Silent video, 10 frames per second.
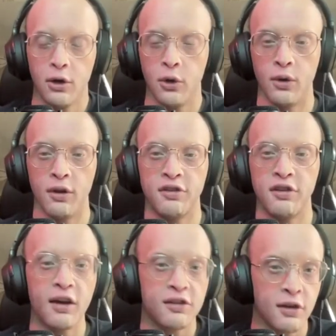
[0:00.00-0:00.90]
You're the
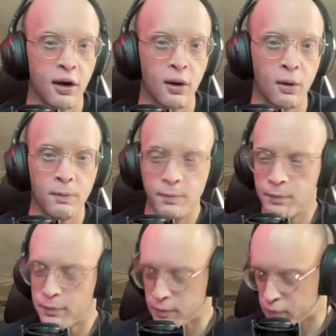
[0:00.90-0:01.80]
CXO
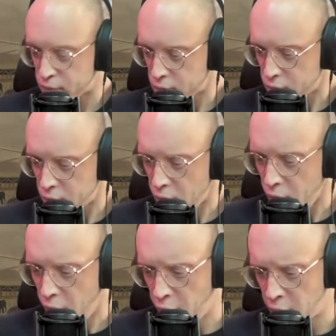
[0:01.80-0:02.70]

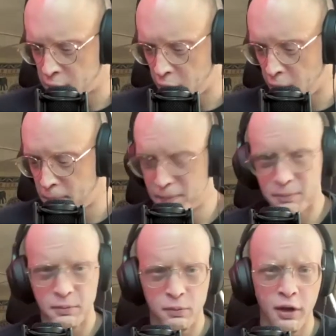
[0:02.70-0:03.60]
of
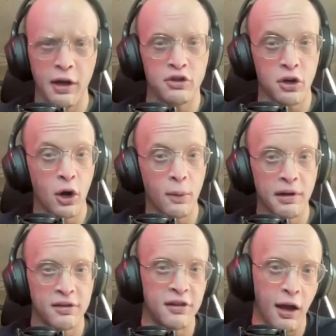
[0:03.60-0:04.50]
really a
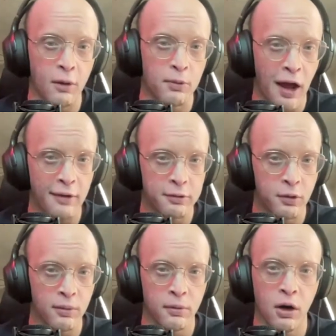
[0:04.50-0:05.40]
genomics data
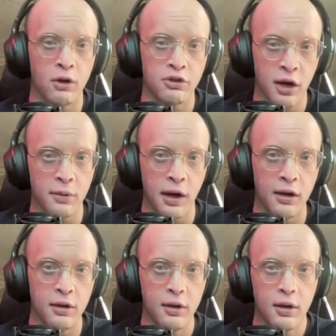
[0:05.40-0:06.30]
platform called Generate.